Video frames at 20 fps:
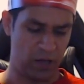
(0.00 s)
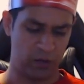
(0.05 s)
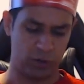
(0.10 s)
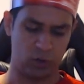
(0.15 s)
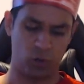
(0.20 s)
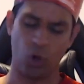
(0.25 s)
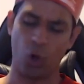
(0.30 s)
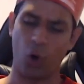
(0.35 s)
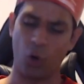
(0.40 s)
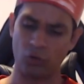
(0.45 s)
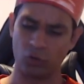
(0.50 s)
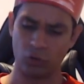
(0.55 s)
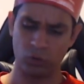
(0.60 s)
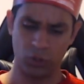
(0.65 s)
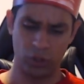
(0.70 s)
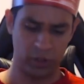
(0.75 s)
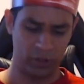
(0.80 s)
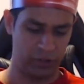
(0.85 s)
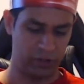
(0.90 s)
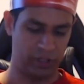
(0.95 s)
coral,
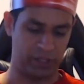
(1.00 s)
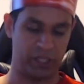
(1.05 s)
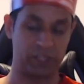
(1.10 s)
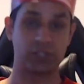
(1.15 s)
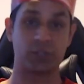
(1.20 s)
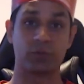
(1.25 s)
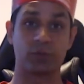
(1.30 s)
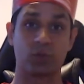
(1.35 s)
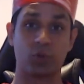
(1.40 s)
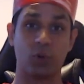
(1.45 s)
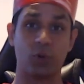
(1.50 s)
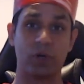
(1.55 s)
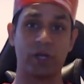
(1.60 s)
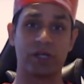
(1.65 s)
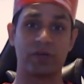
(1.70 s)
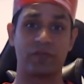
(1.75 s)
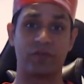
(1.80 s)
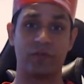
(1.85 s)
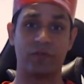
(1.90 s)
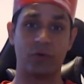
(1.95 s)
I guess you would call it,
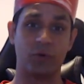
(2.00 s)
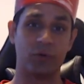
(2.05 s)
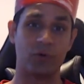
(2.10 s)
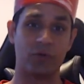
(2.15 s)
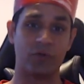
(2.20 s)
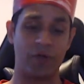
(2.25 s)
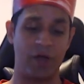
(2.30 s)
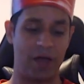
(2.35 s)
for